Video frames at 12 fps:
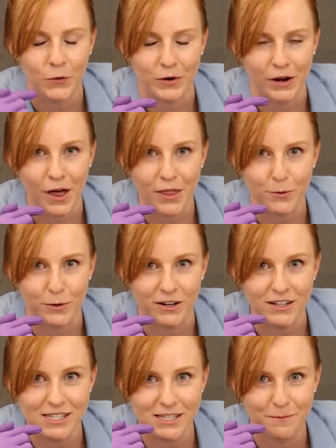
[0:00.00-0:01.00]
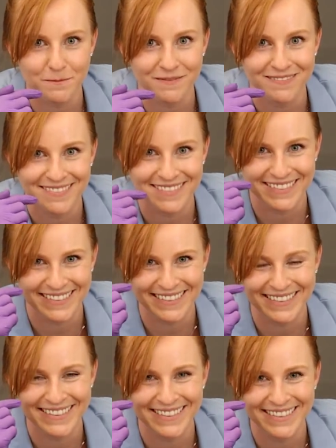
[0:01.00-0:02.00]
or in other words,
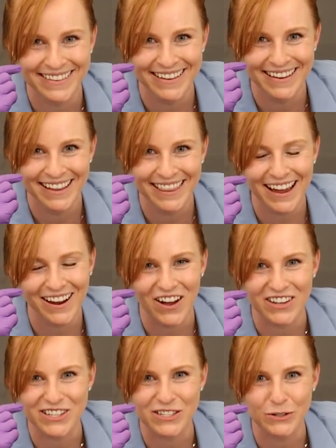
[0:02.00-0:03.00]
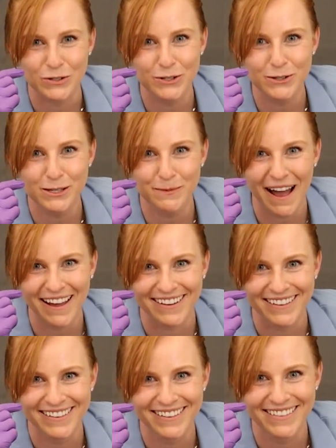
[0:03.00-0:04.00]
that causes you to smile.